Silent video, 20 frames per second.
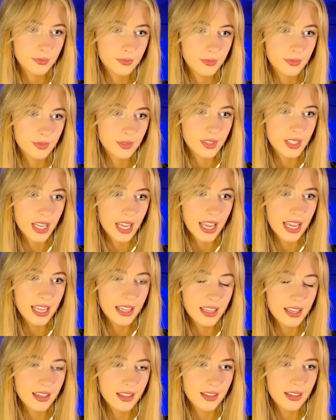And
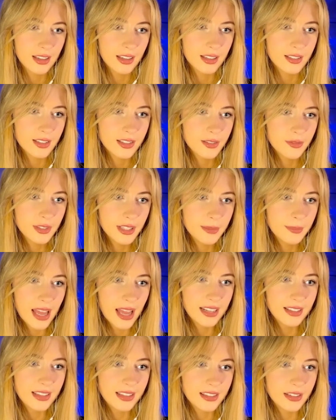take. Doesn't really
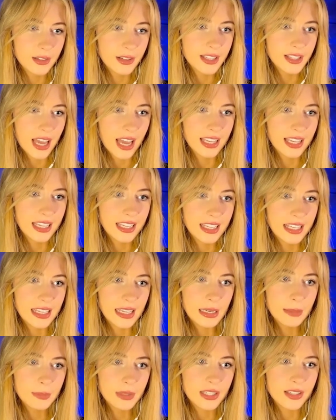matter that they're attacking
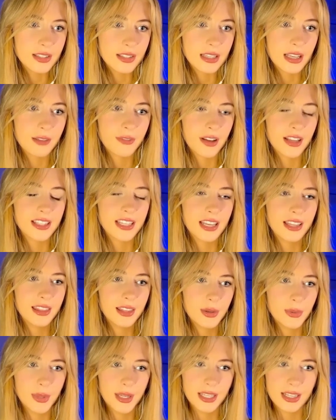here, because if I take the
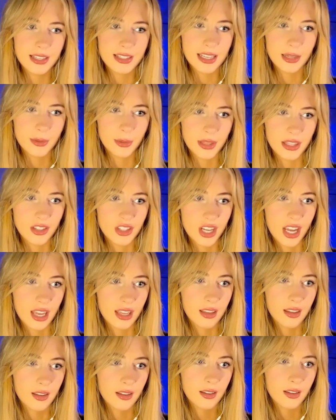queen, I take with a
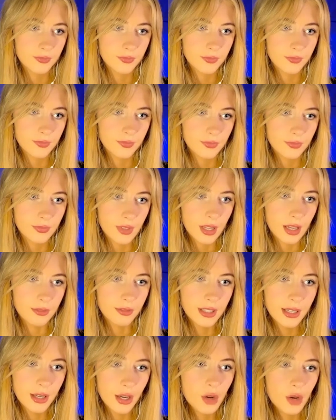check. I
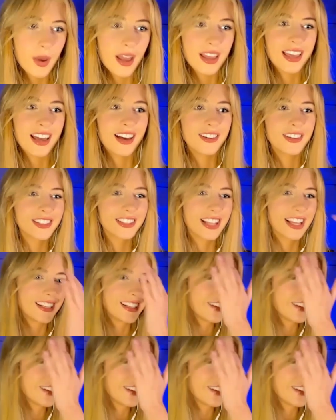really hope I calculated